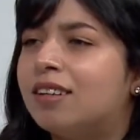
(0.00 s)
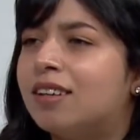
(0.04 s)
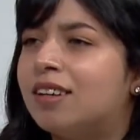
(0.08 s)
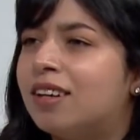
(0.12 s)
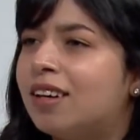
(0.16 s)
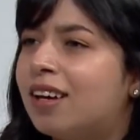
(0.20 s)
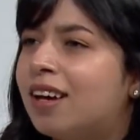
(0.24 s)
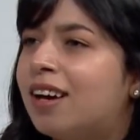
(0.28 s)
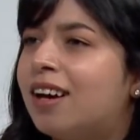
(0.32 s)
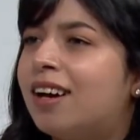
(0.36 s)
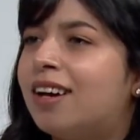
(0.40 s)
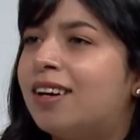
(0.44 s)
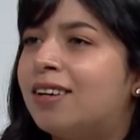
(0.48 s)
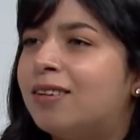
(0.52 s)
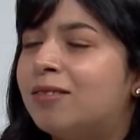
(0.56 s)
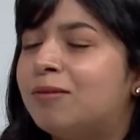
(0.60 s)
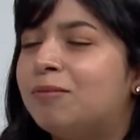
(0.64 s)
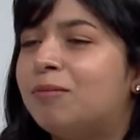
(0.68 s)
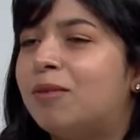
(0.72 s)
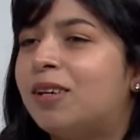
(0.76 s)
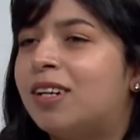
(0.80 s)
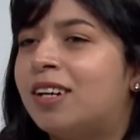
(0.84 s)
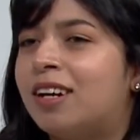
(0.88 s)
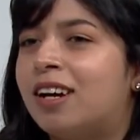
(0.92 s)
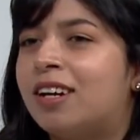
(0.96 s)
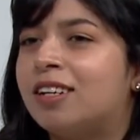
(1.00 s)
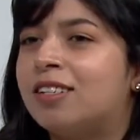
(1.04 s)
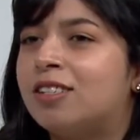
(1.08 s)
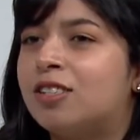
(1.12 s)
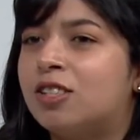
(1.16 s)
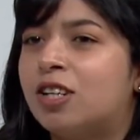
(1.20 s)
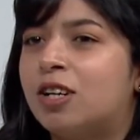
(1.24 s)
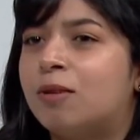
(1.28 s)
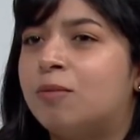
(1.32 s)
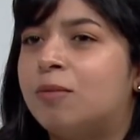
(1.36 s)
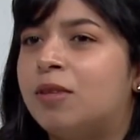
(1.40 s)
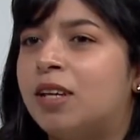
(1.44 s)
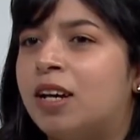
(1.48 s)
Yeah, but I
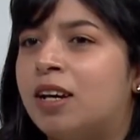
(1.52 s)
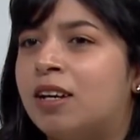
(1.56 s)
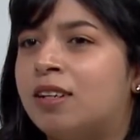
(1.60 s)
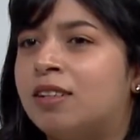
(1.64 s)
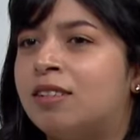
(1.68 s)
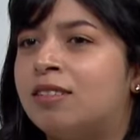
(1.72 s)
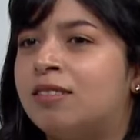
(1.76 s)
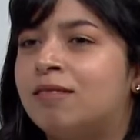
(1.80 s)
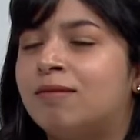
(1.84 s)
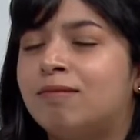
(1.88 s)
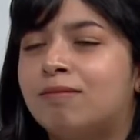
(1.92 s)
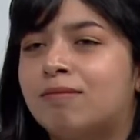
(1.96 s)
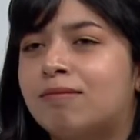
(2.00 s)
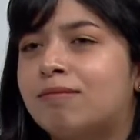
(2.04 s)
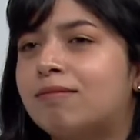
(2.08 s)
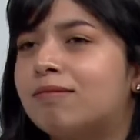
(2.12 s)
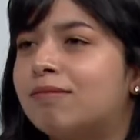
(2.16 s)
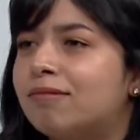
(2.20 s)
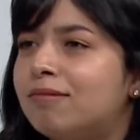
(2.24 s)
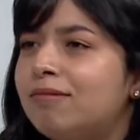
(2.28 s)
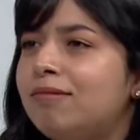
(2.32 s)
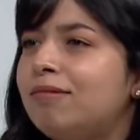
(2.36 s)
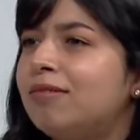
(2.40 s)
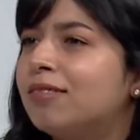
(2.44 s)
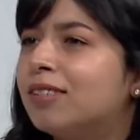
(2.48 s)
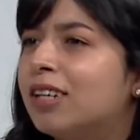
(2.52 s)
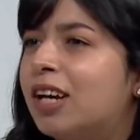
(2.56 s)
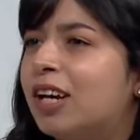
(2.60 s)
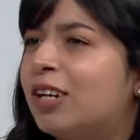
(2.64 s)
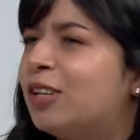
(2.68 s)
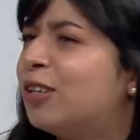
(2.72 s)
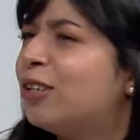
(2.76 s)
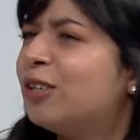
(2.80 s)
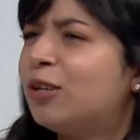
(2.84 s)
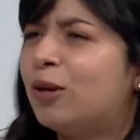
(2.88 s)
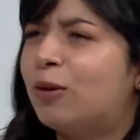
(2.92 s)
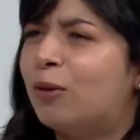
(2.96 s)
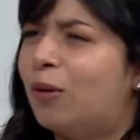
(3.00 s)
stopped that. I
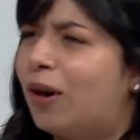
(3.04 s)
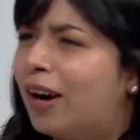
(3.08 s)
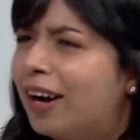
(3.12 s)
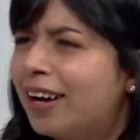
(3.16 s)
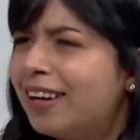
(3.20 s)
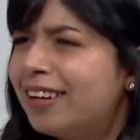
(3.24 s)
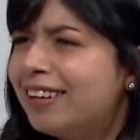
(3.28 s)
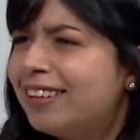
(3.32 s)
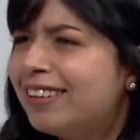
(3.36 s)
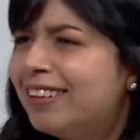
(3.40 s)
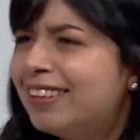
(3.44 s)
don't know why.